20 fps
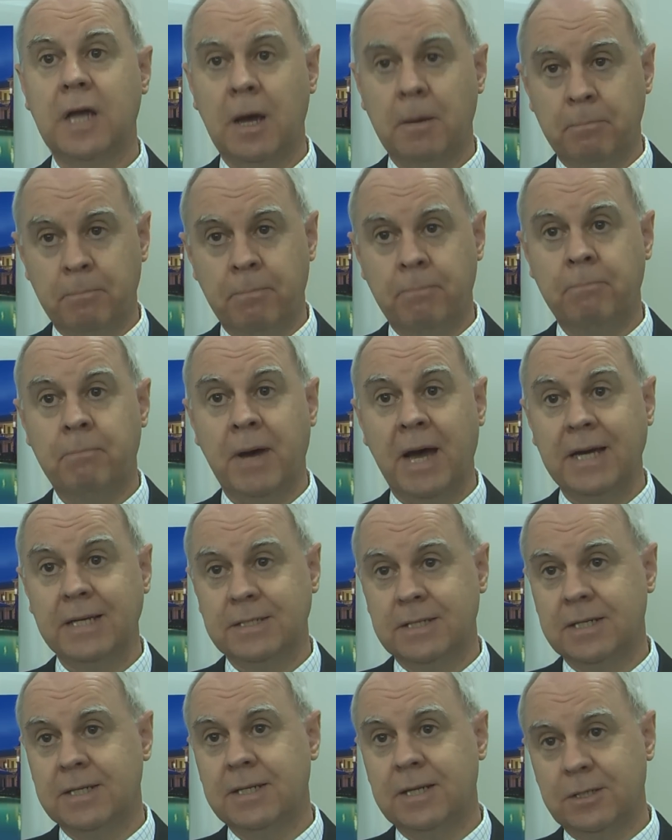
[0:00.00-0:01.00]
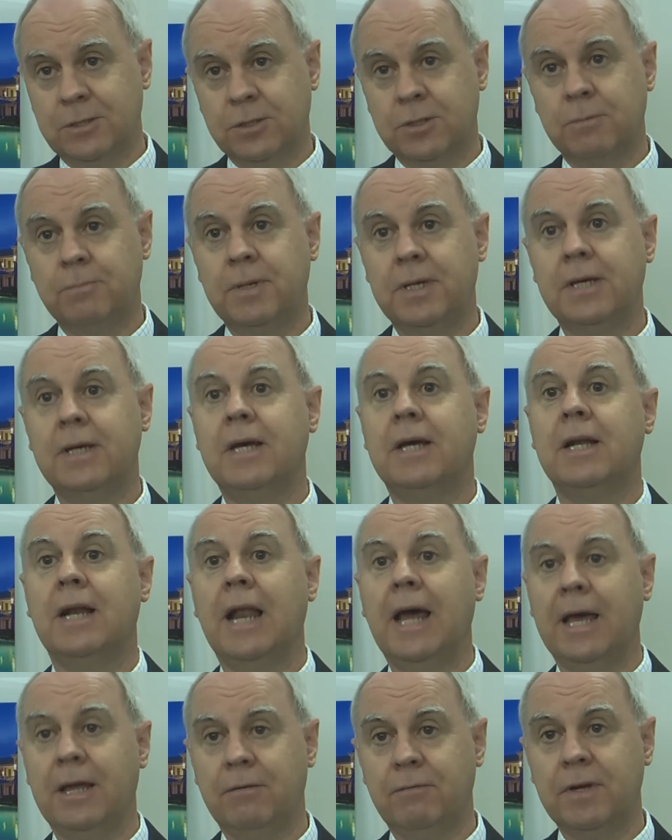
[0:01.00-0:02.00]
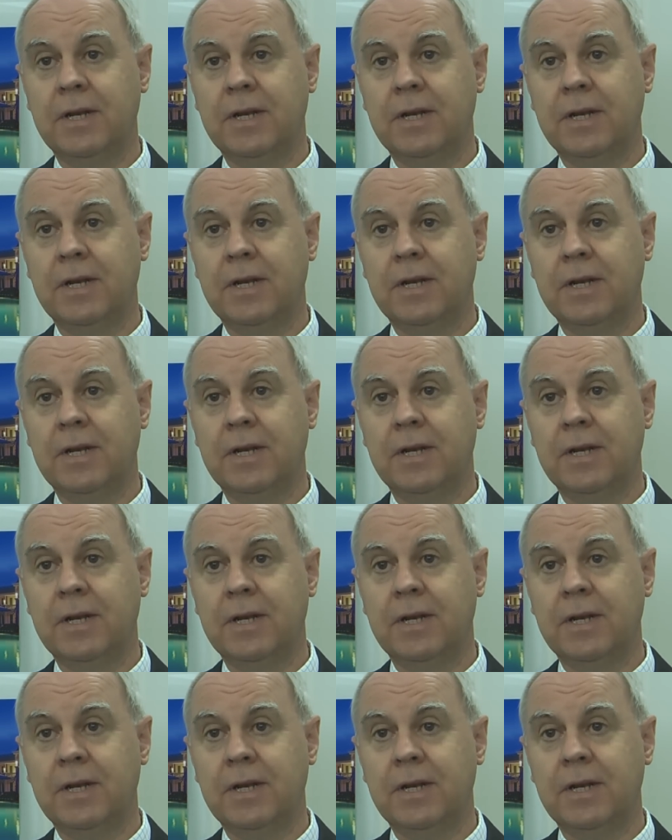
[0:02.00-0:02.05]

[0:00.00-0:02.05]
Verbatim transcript: our pricing needs to be in line